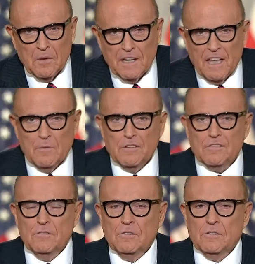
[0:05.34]
My name
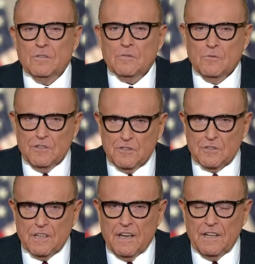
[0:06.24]
is Rudy
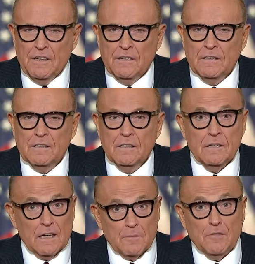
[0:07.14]
Giuliani,
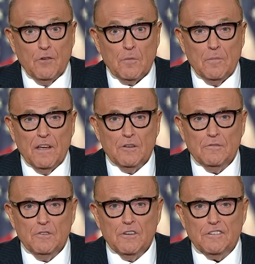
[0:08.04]
and I'm the former mayor
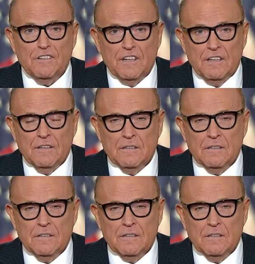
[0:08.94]
of New York City.